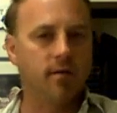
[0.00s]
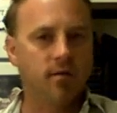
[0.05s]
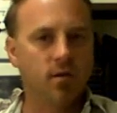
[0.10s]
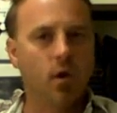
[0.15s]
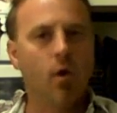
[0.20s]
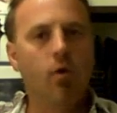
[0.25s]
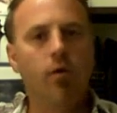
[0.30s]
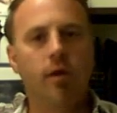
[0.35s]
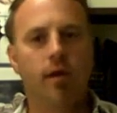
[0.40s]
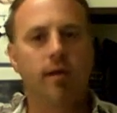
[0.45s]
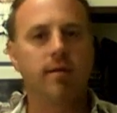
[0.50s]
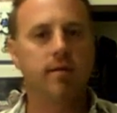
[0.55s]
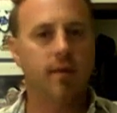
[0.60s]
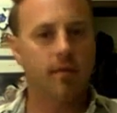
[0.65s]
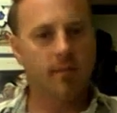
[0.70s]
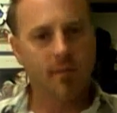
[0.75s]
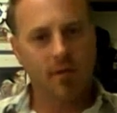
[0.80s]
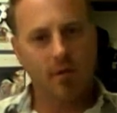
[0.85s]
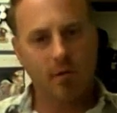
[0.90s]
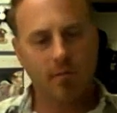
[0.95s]
Slowly,
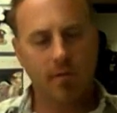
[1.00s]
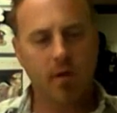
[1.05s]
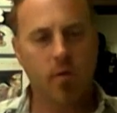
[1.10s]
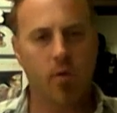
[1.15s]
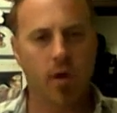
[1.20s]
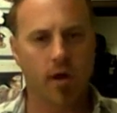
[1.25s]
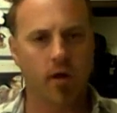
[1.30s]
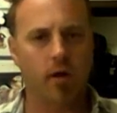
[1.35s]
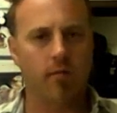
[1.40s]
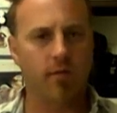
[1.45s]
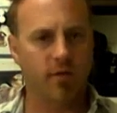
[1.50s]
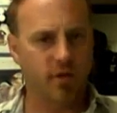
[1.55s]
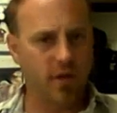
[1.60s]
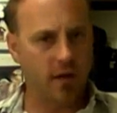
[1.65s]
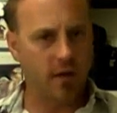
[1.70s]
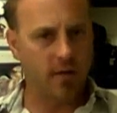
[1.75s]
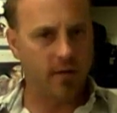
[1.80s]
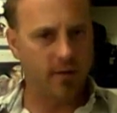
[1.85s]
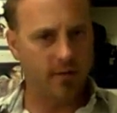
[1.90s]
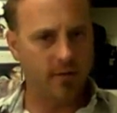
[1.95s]
some a little bit quicker, but
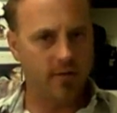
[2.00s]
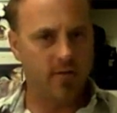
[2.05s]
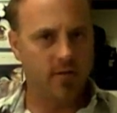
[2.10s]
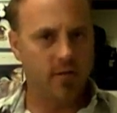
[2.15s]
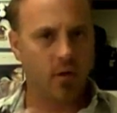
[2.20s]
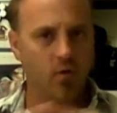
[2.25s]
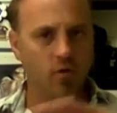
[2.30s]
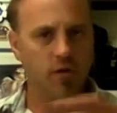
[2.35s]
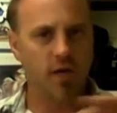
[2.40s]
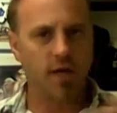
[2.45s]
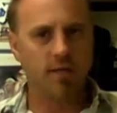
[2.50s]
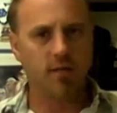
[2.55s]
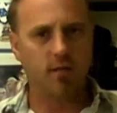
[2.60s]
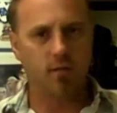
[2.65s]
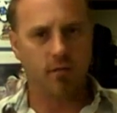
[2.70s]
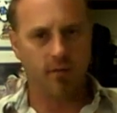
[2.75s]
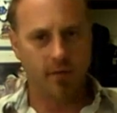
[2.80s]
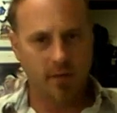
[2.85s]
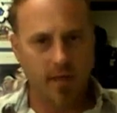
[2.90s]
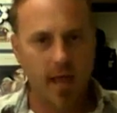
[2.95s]
generally there's slow
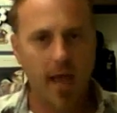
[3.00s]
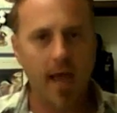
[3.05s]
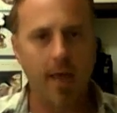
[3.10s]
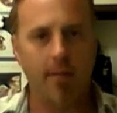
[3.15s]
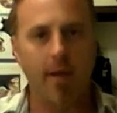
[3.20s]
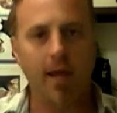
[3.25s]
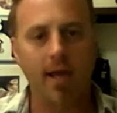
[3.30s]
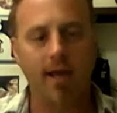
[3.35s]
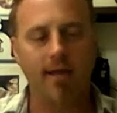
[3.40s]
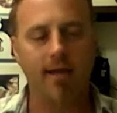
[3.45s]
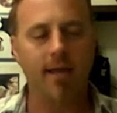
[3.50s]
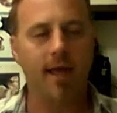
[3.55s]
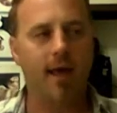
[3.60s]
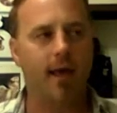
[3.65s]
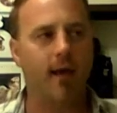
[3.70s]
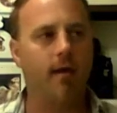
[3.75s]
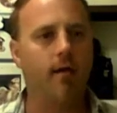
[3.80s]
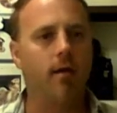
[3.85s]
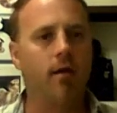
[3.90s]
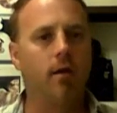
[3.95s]
changes over time. I get
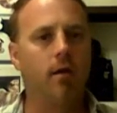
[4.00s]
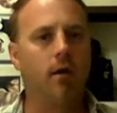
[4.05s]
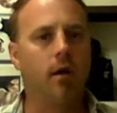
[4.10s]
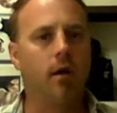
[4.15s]
that.